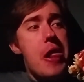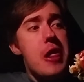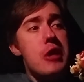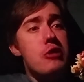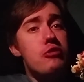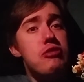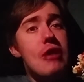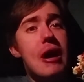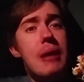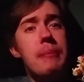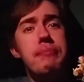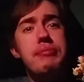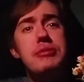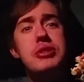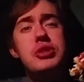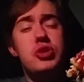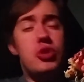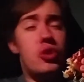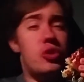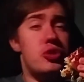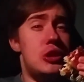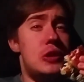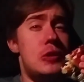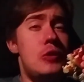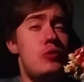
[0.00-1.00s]
cranberry
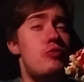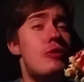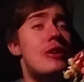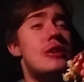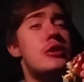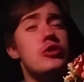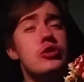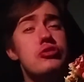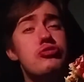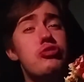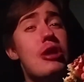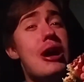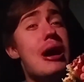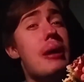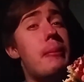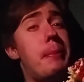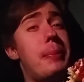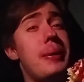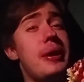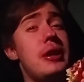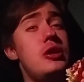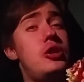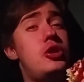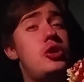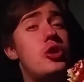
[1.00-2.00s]
sauce and red
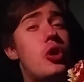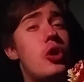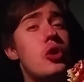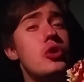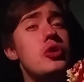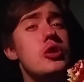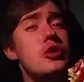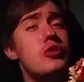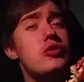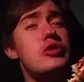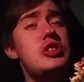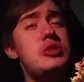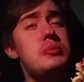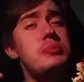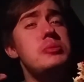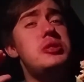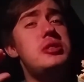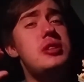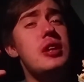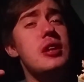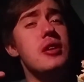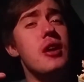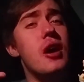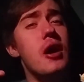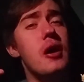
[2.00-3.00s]
cabbage on a Christmas
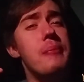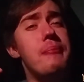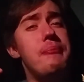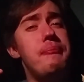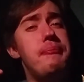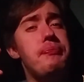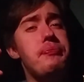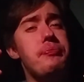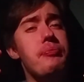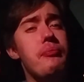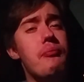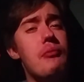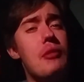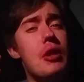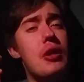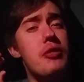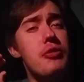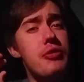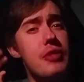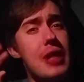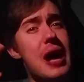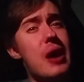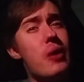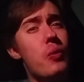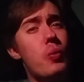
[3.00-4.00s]
dinner,
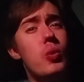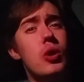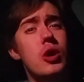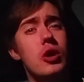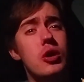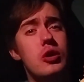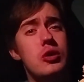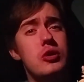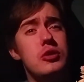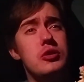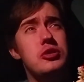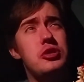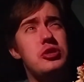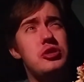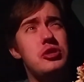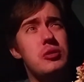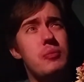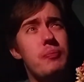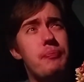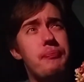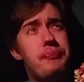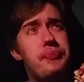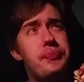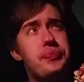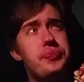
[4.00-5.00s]
that works.
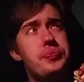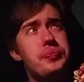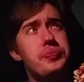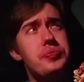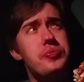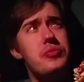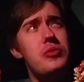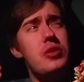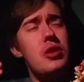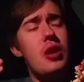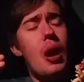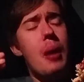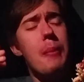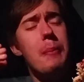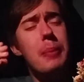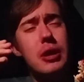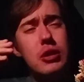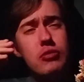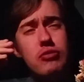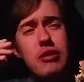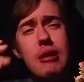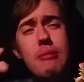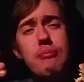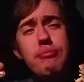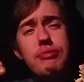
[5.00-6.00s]
But
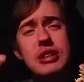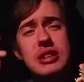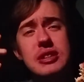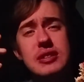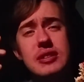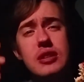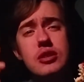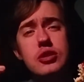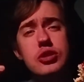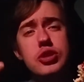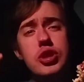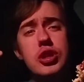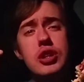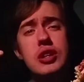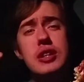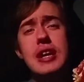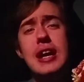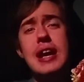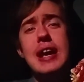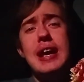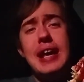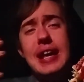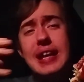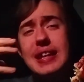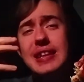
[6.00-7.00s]
cranberry is such an
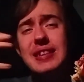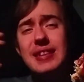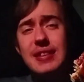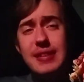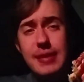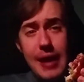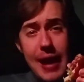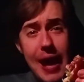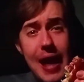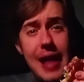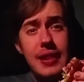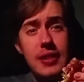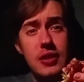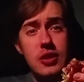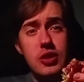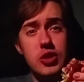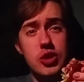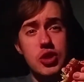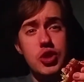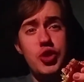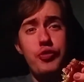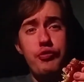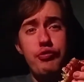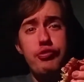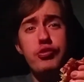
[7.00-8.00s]

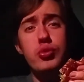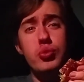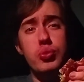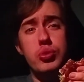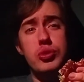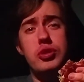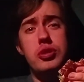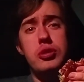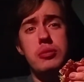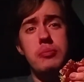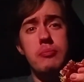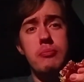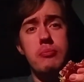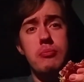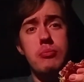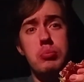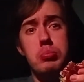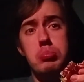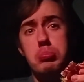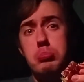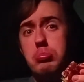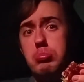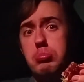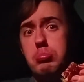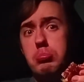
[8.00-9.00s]
intense fruit.
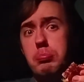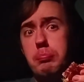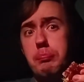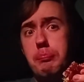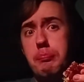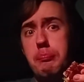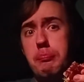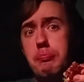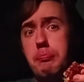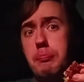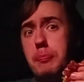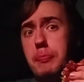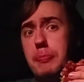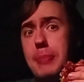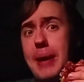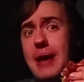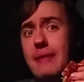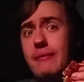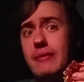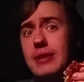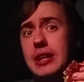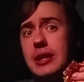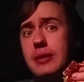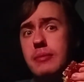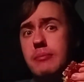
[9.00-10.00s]

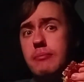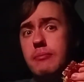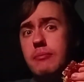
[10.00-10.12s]
Berry